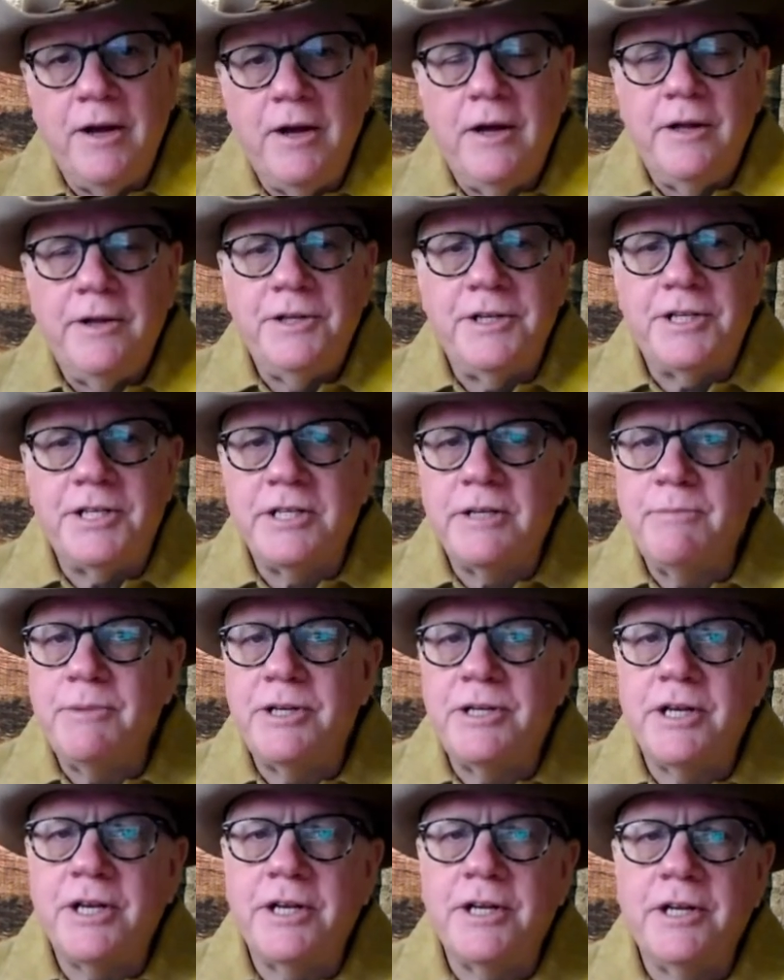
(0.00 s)
This is a
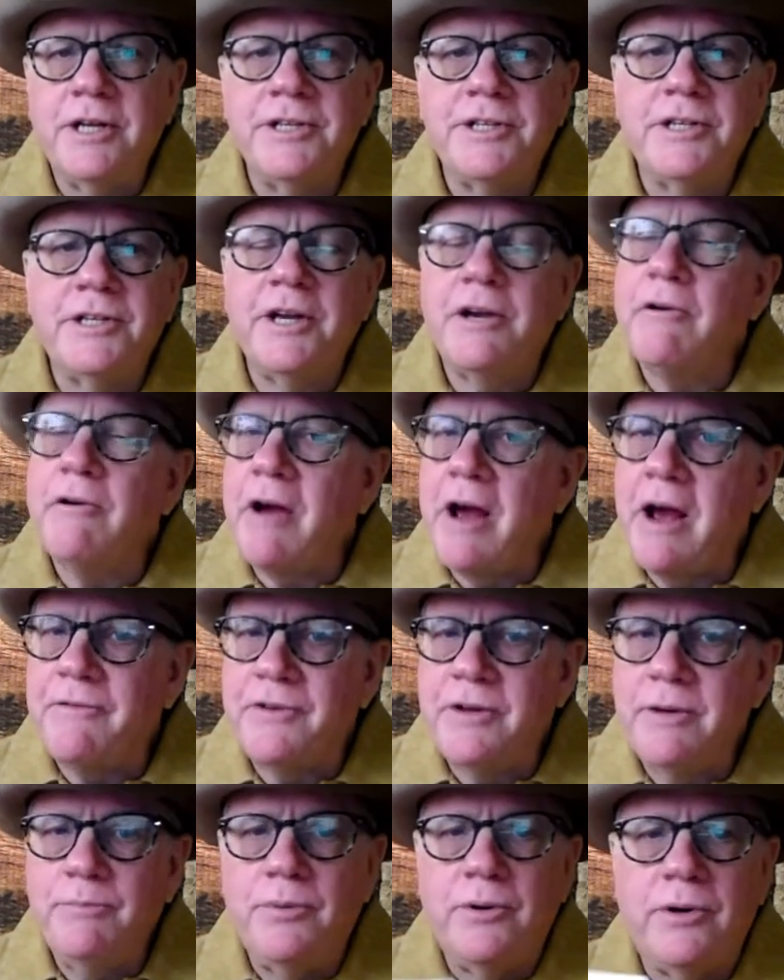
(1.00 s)
meticulously
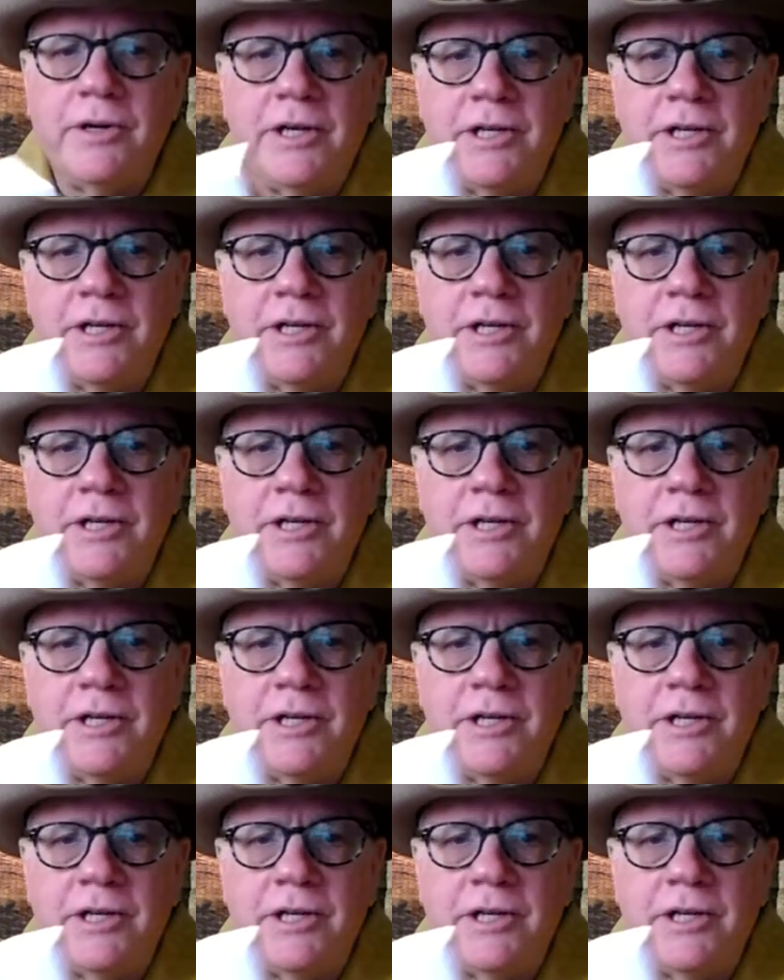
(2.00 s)
crafted book.